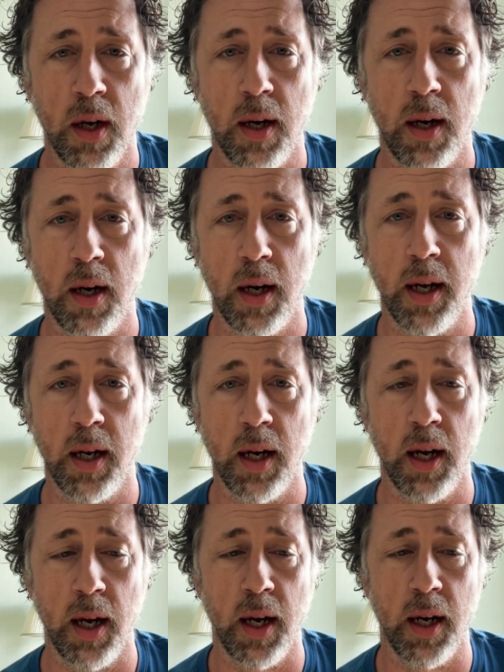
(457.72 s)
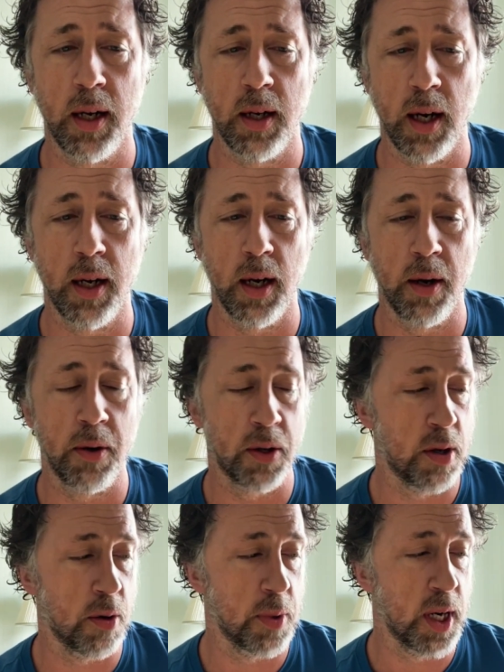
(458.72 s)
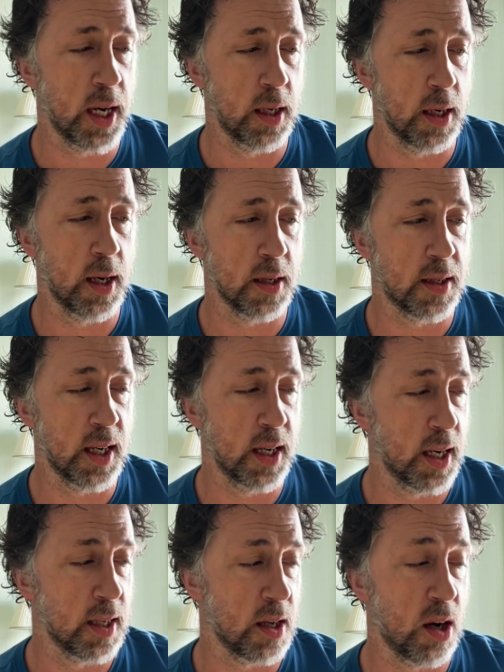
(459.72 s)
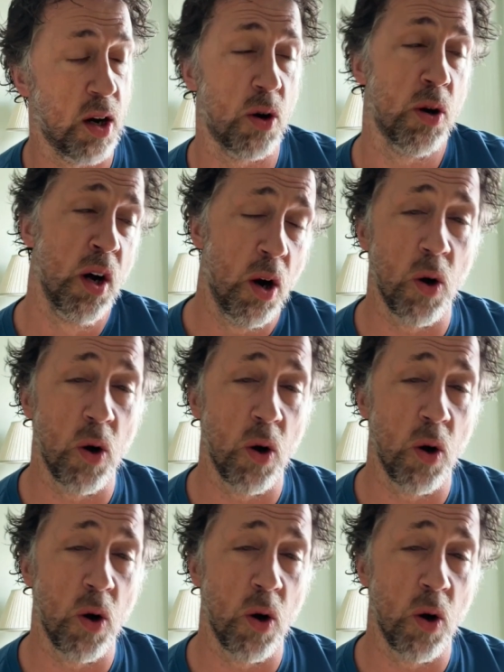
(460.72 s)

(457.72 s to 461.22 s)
and dominate Sydney as a whole.